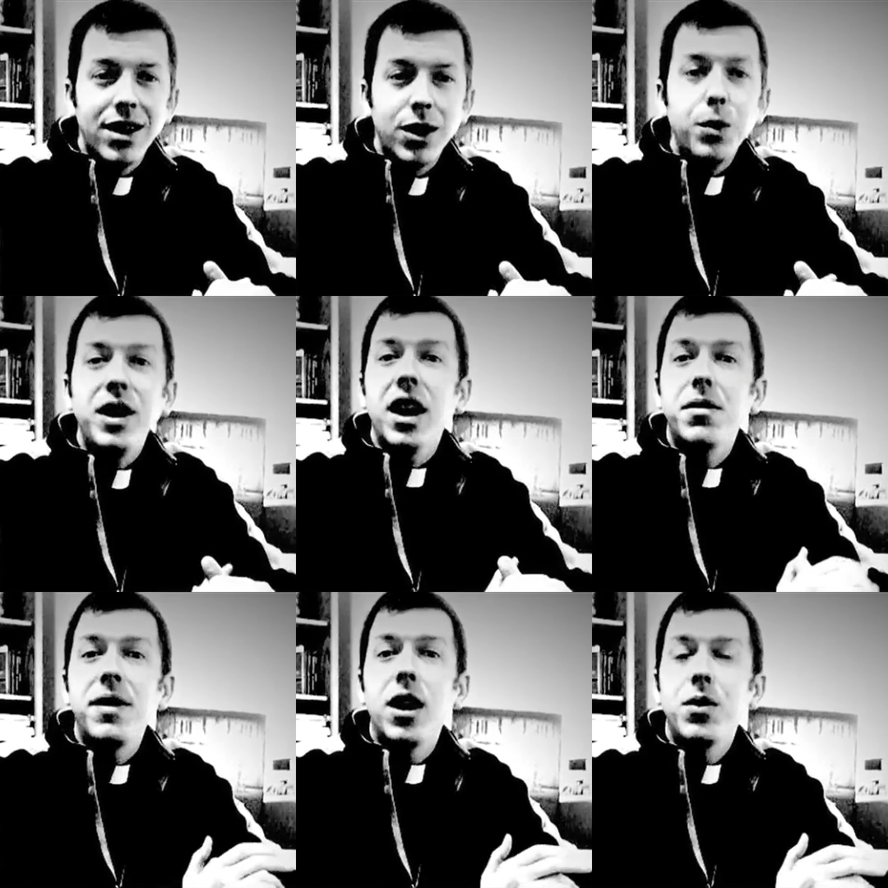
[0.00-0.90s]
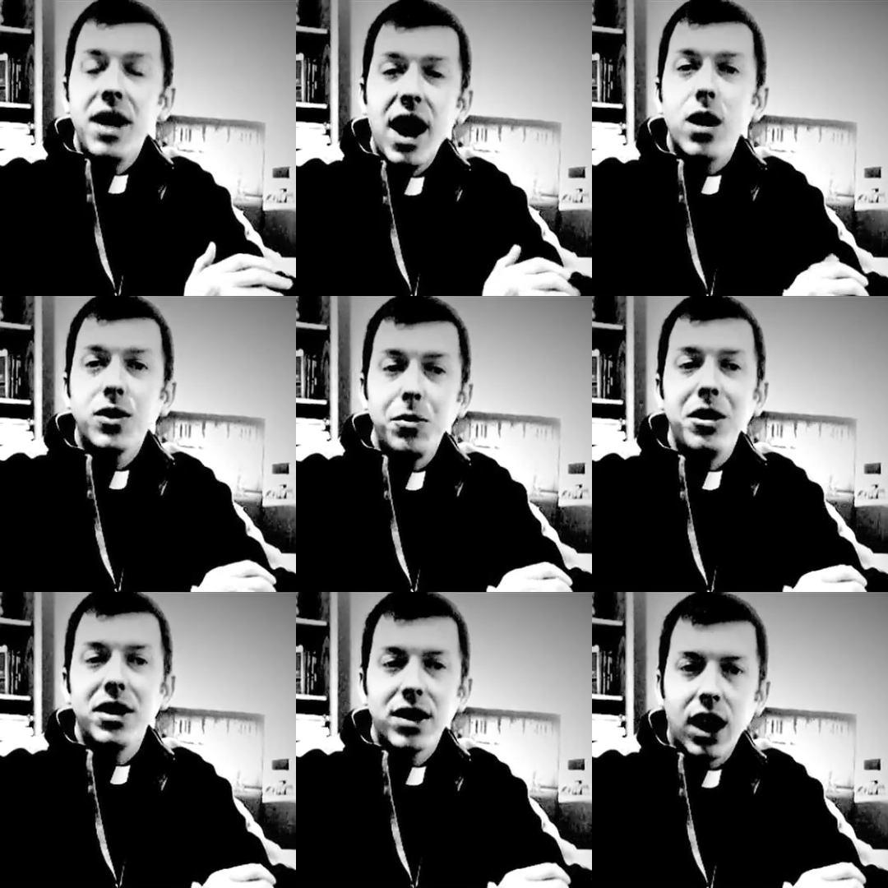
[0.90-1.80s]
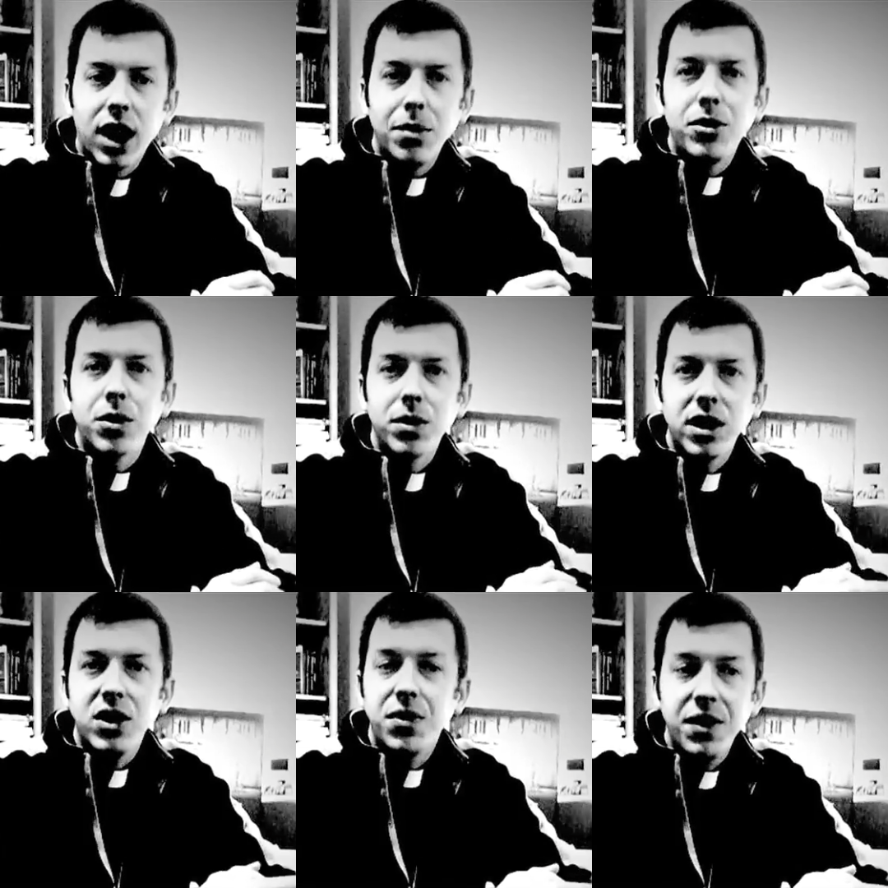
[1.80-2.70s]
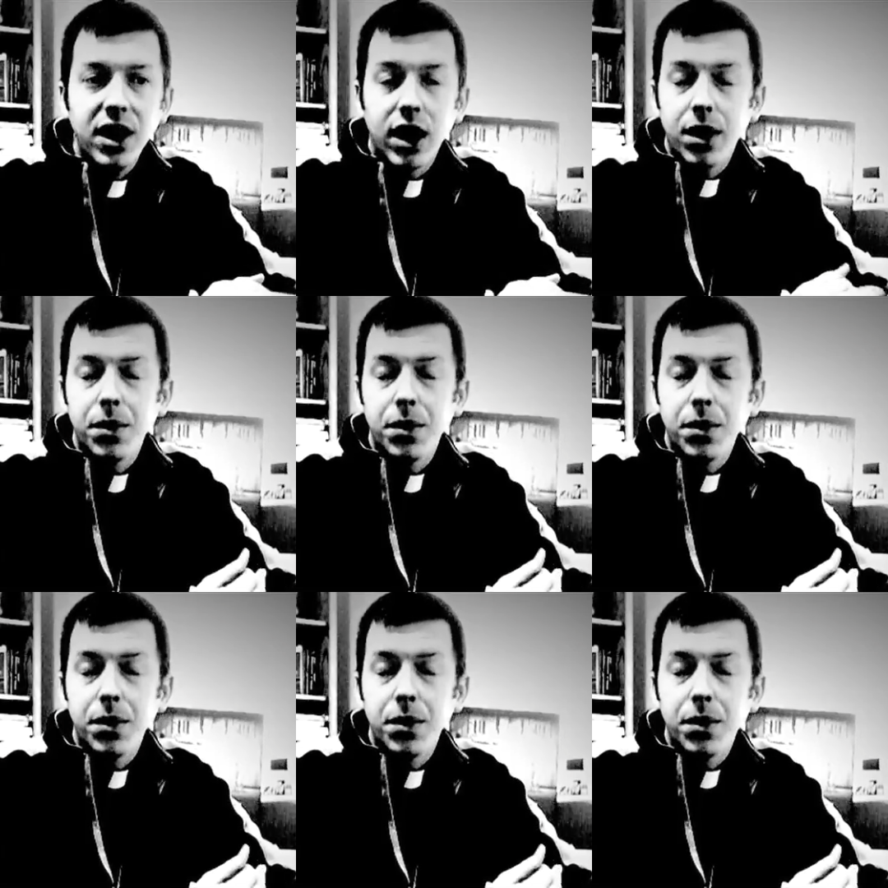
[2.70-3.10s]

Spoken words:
we have found now to be the time to release FIAT.